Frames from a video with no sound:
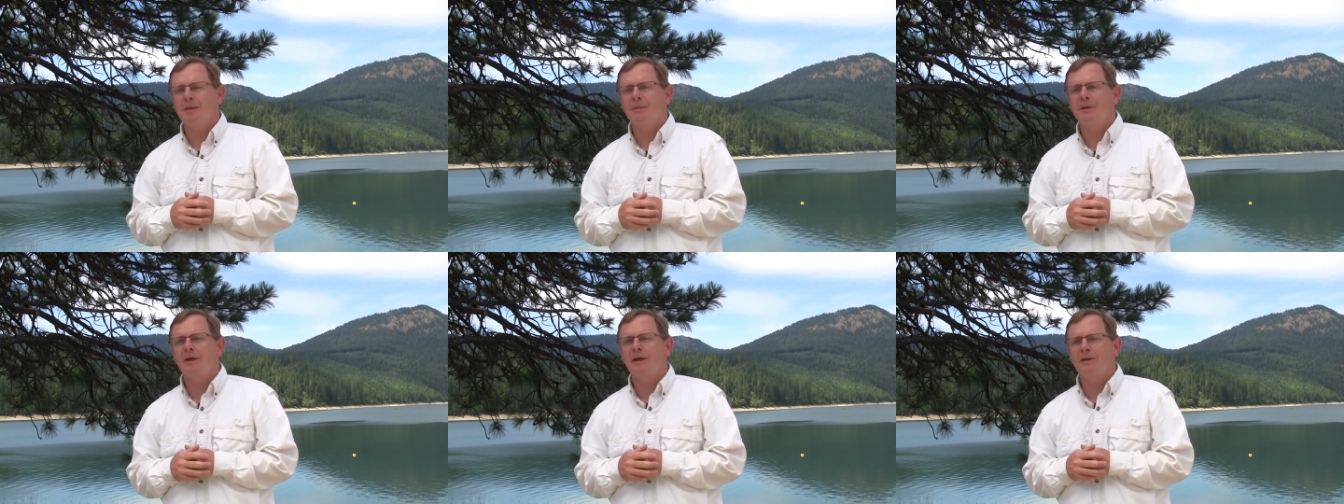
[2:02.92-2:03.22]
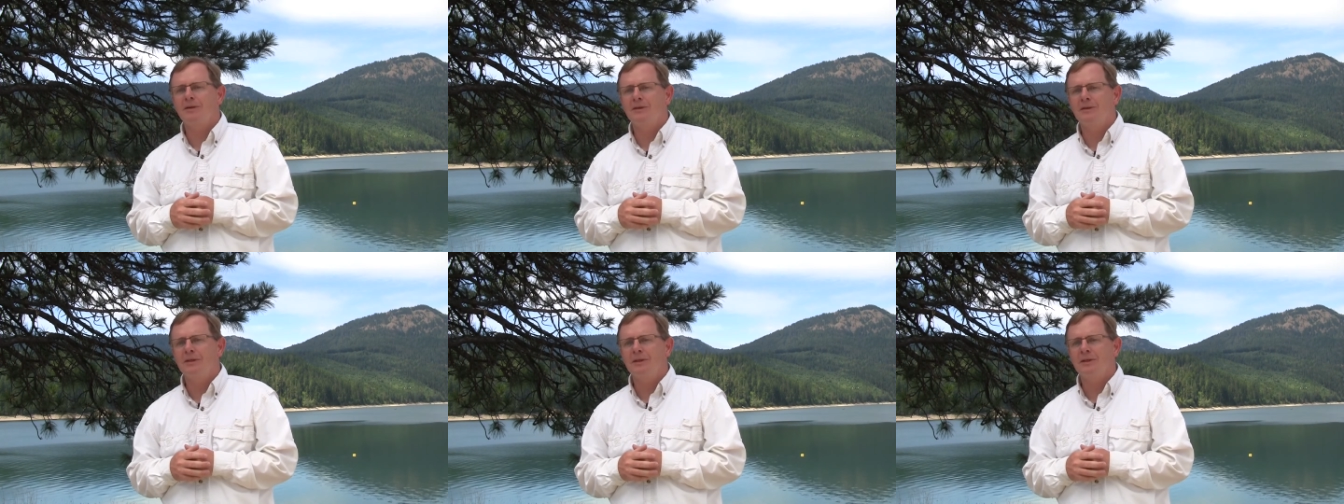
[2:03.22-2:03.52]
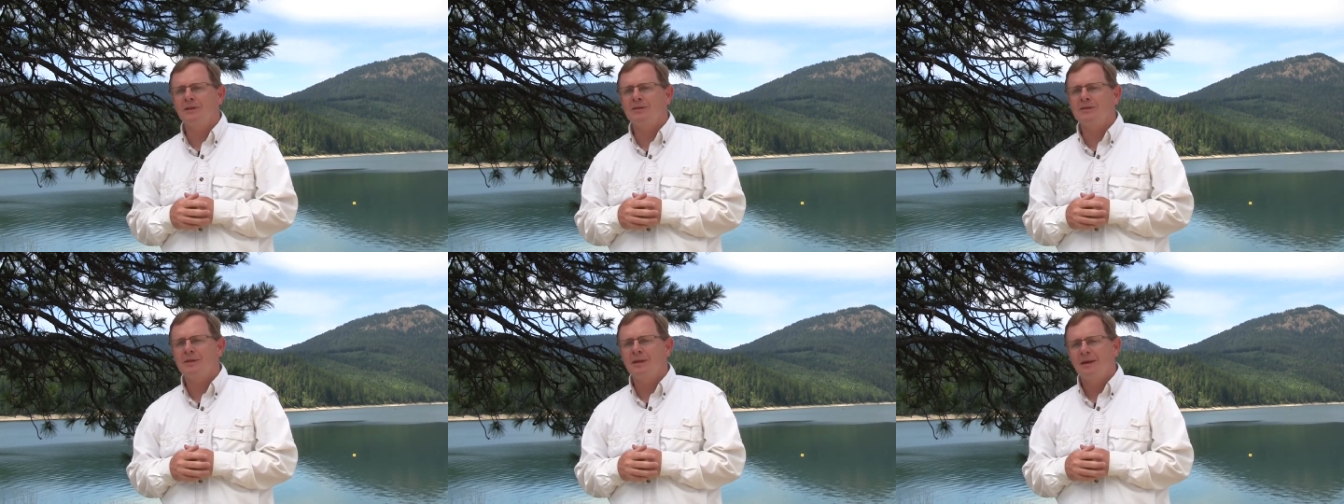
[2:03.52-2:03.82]
in 100
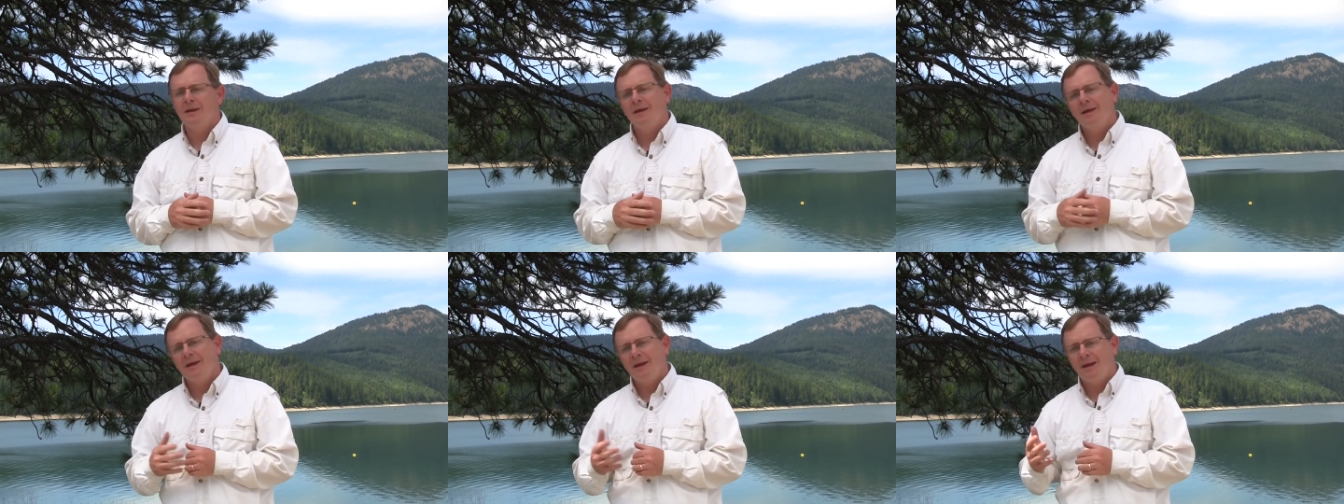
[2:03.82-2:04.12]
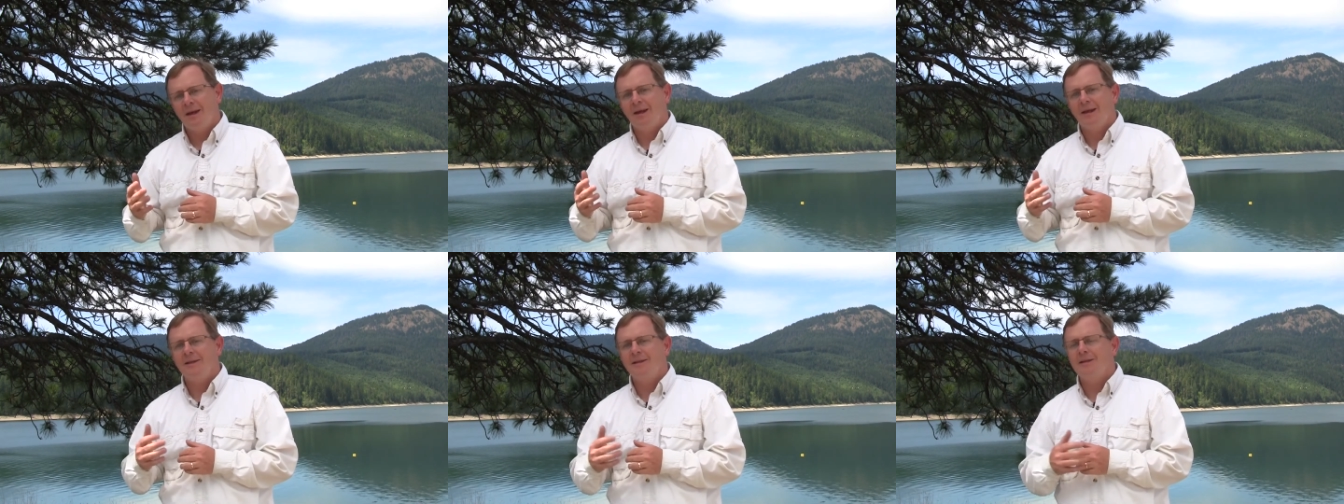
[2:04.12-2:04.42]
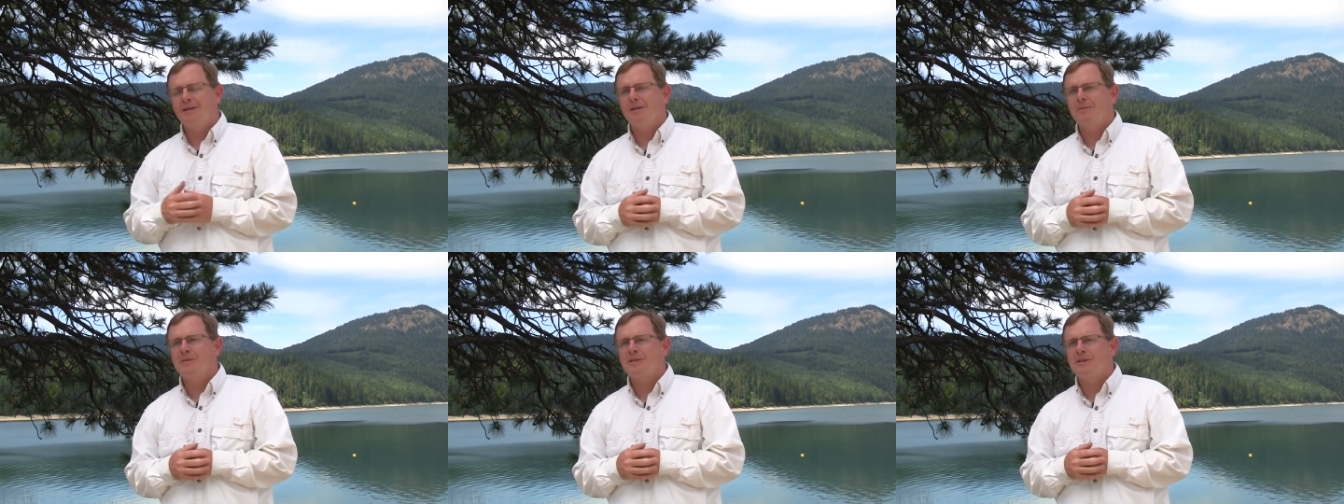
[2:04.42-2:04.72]
years. And the
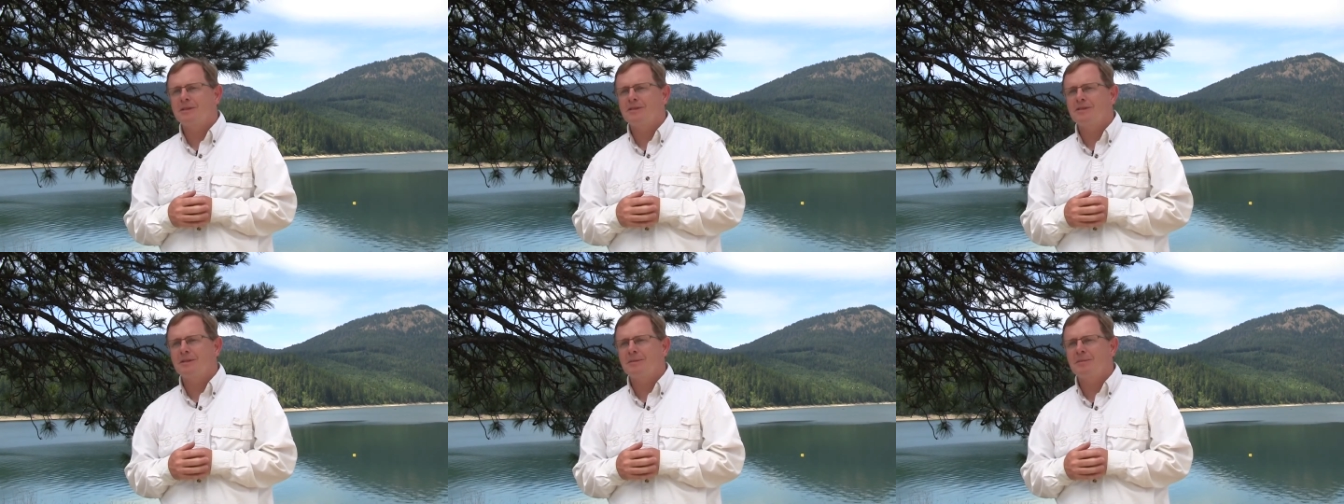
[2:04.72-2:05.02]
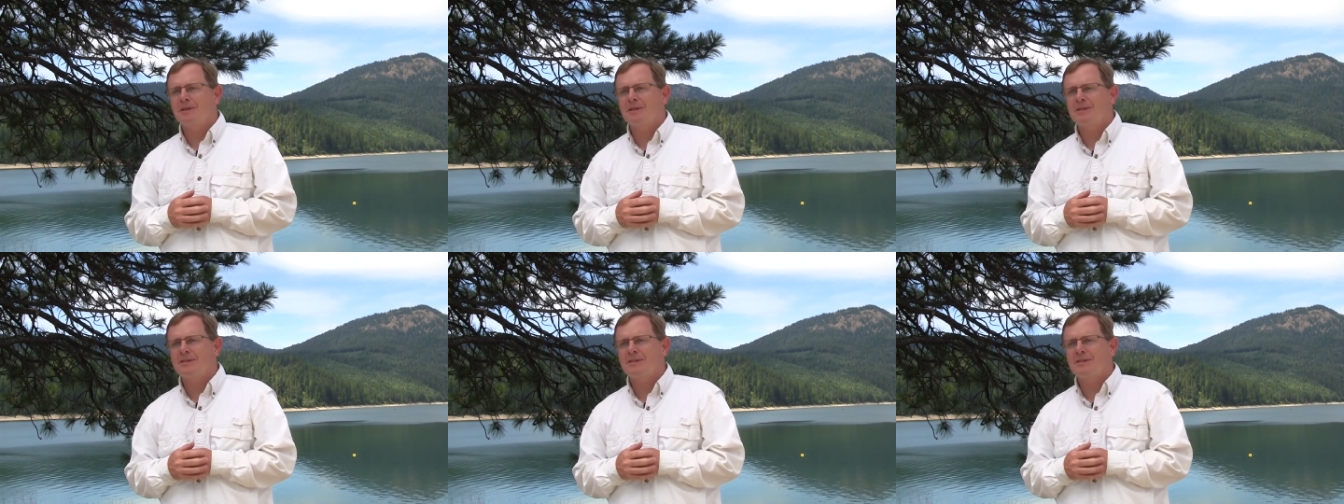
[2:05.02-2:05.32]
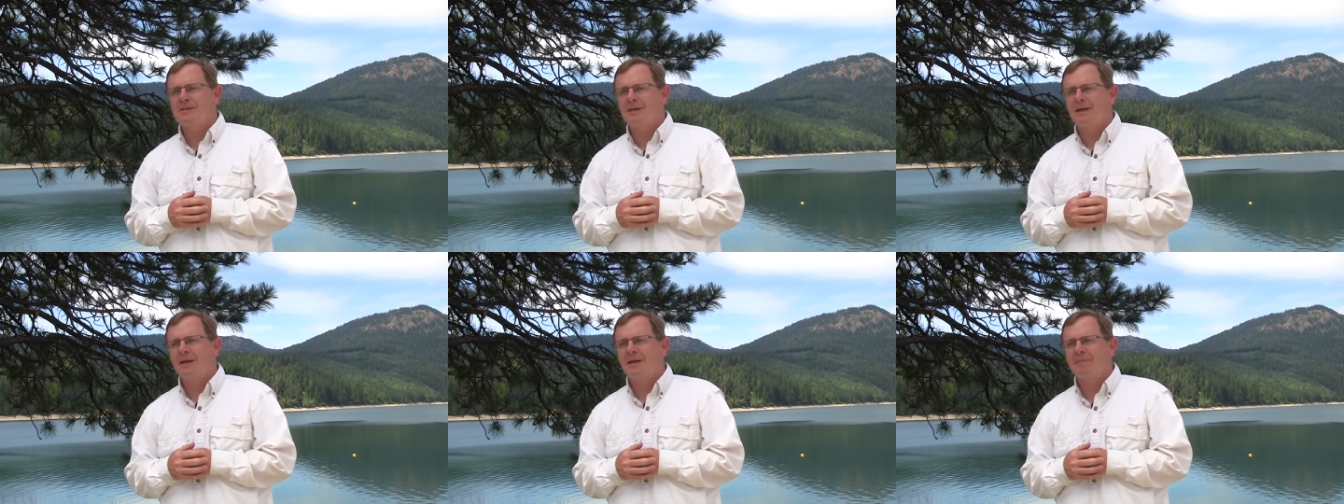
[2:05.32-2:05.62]
Ellips system is